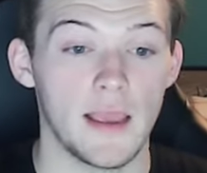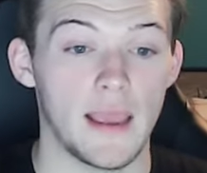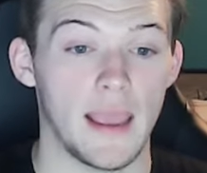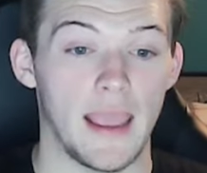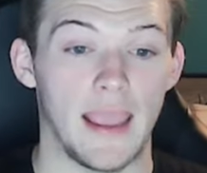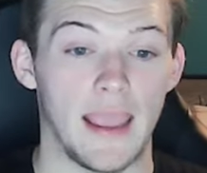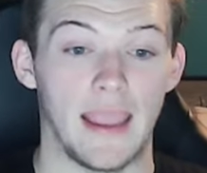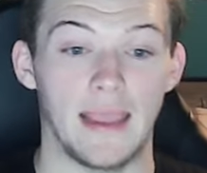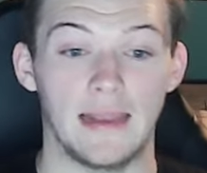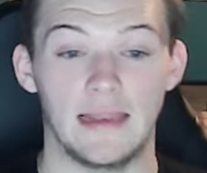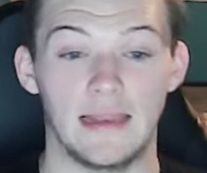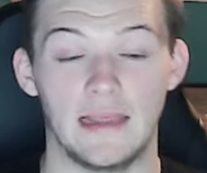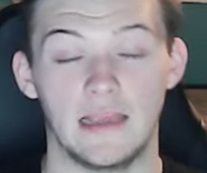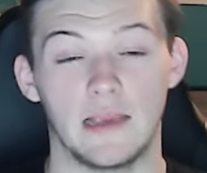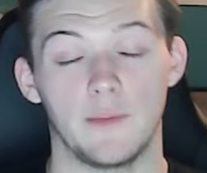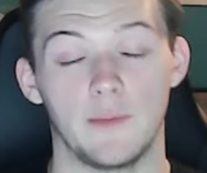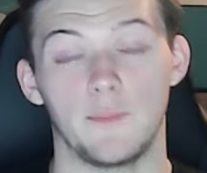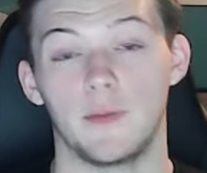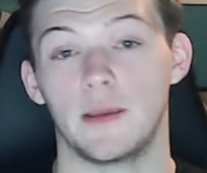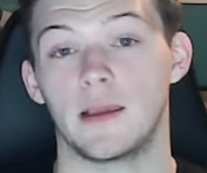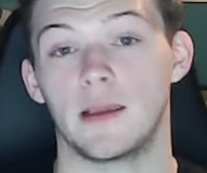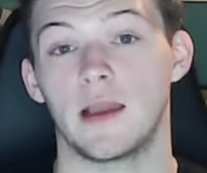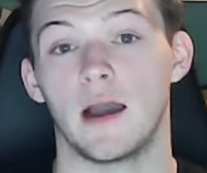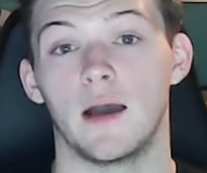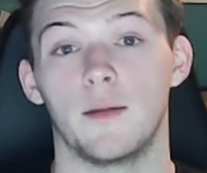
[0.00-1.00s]
and he could
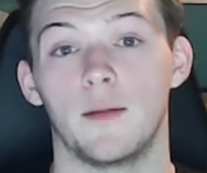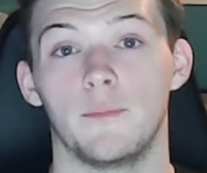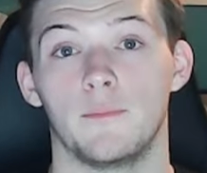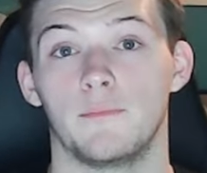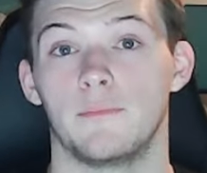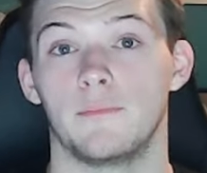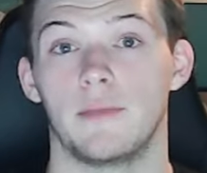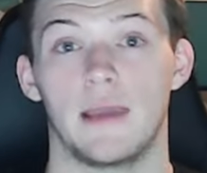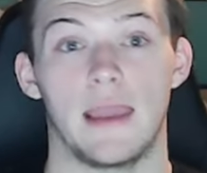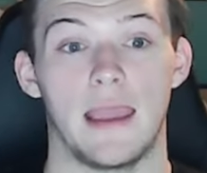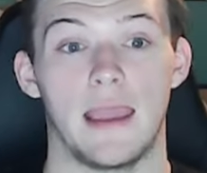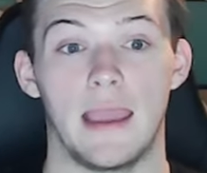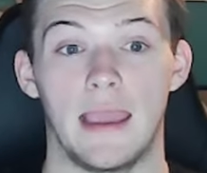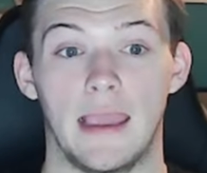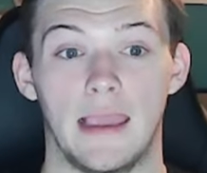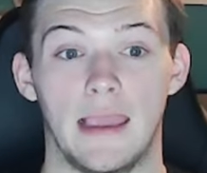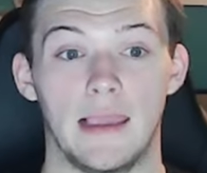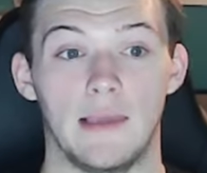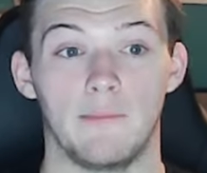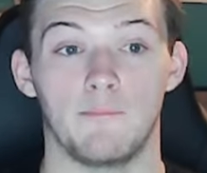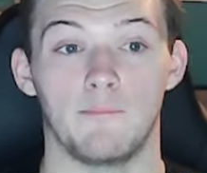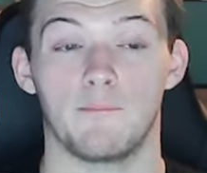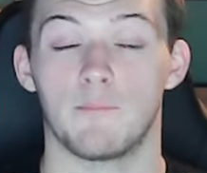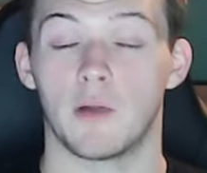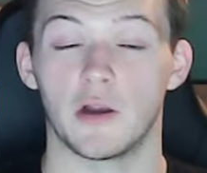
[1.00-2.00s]
become a
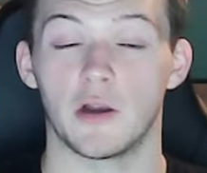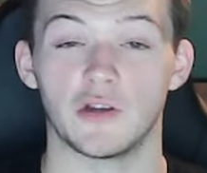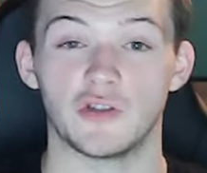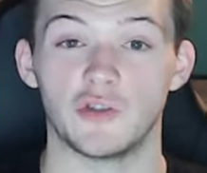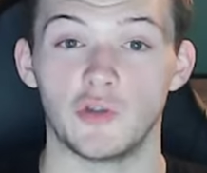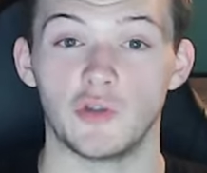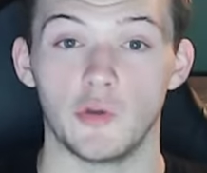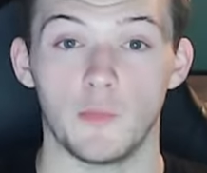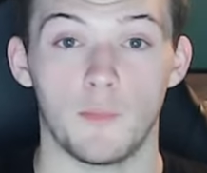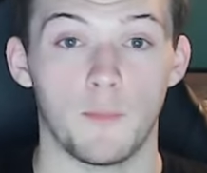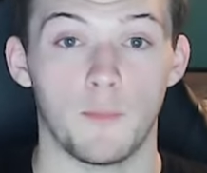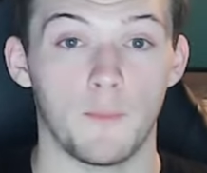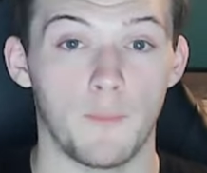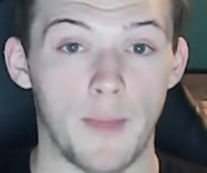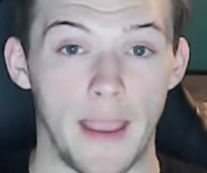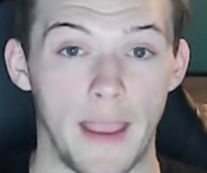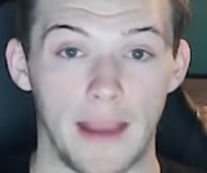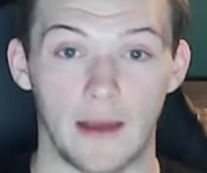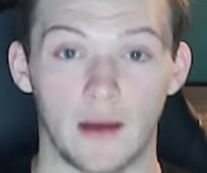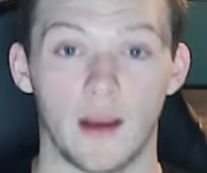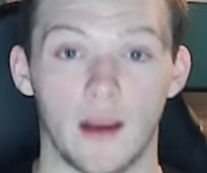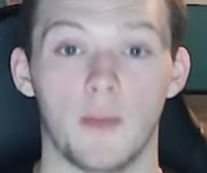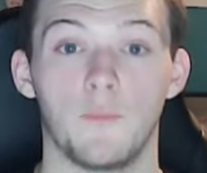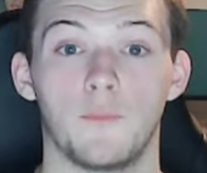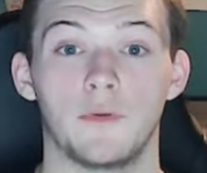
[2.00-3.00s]
person you
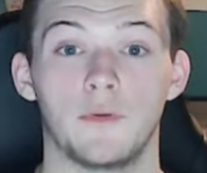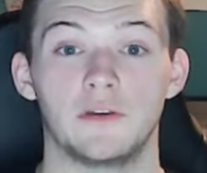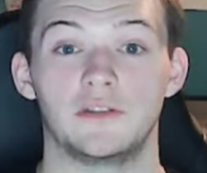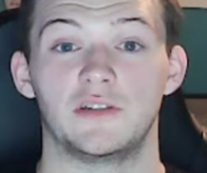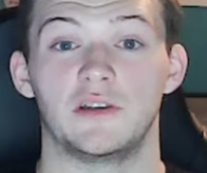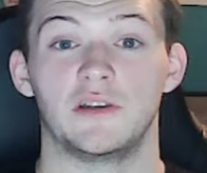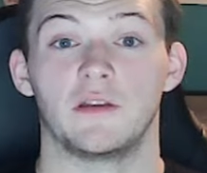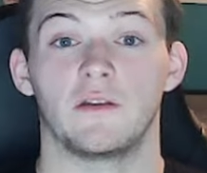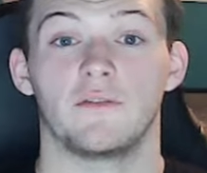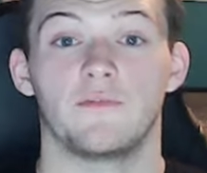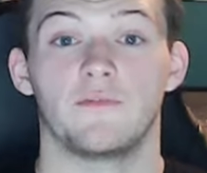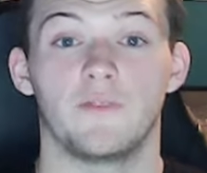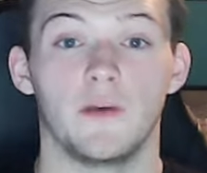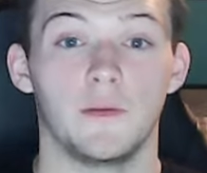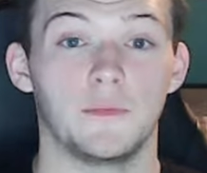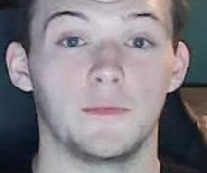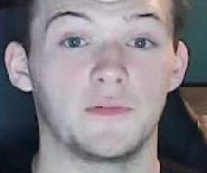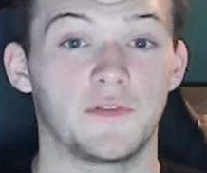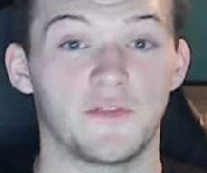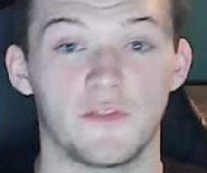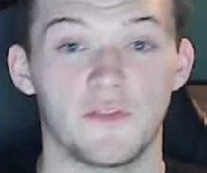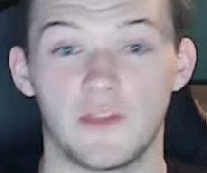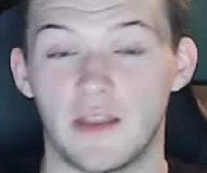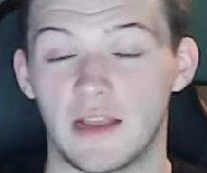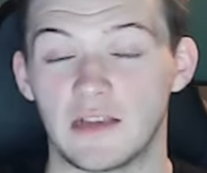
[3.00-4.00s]
pair up with Jaelan Phillips
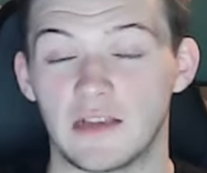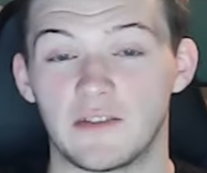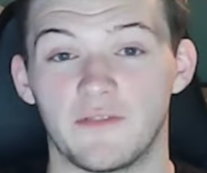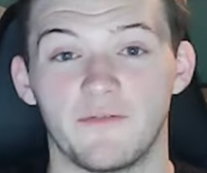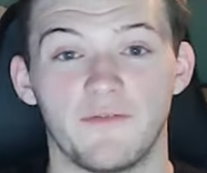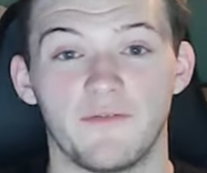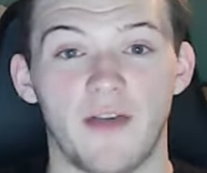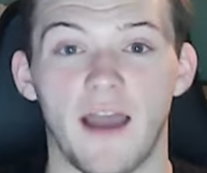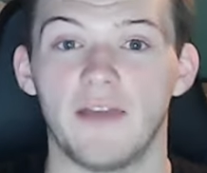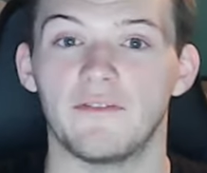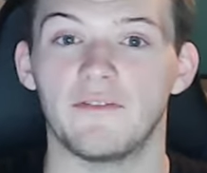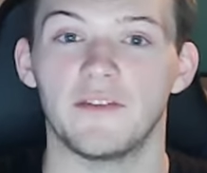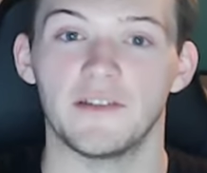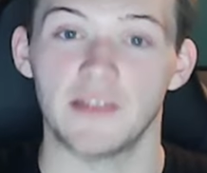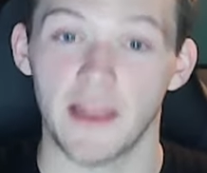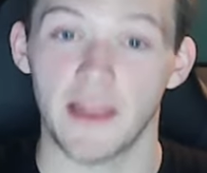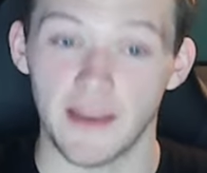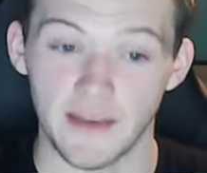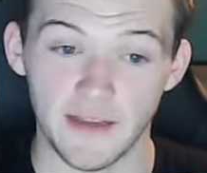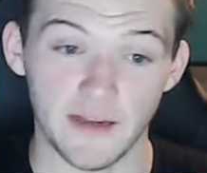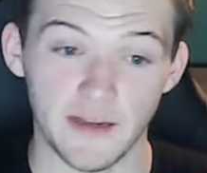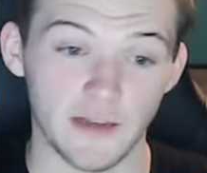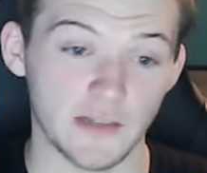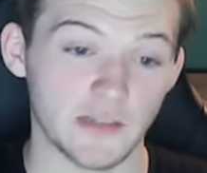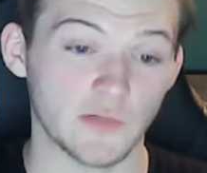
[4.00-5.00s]
for the next five to ten
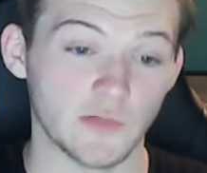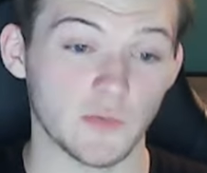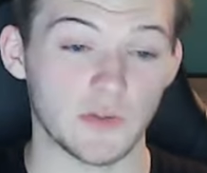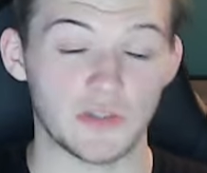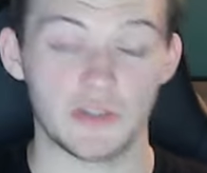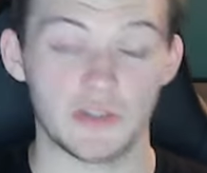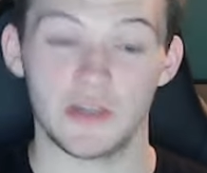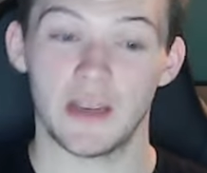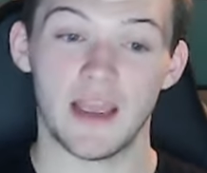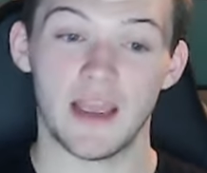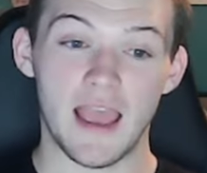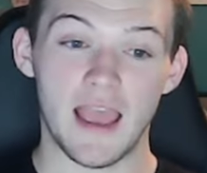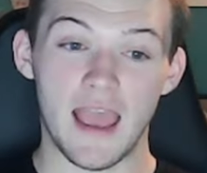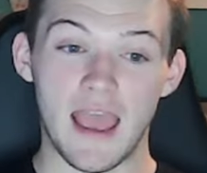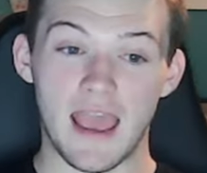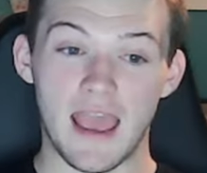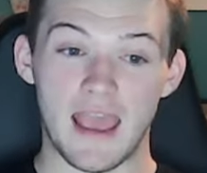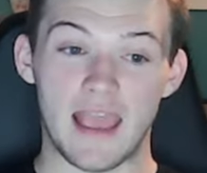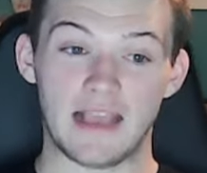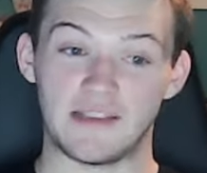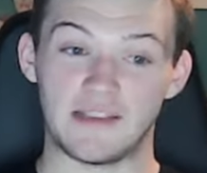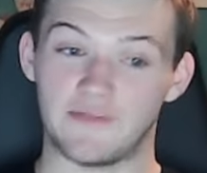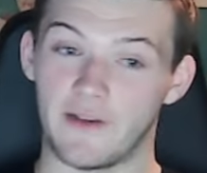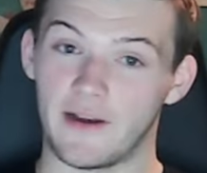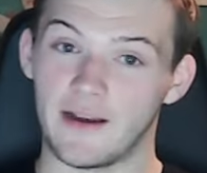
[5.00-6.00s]
years, which
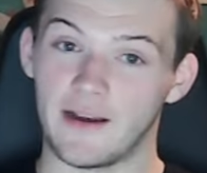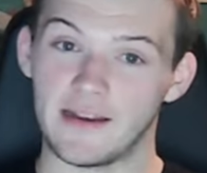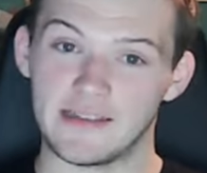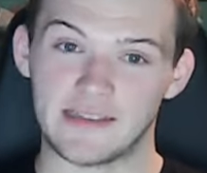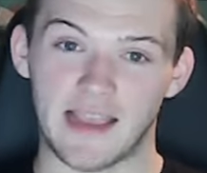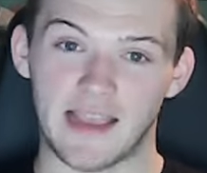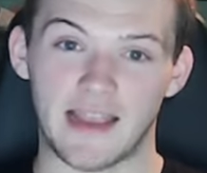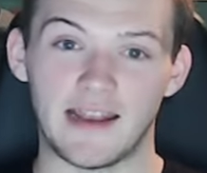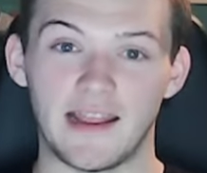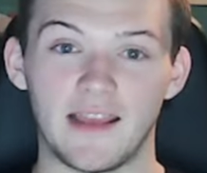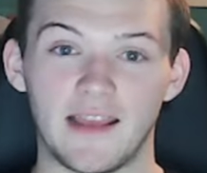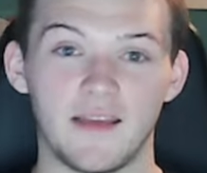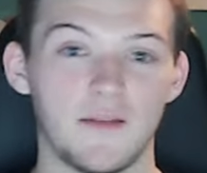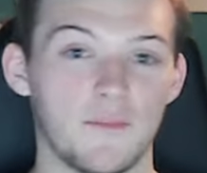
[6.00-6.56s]
is very exciting.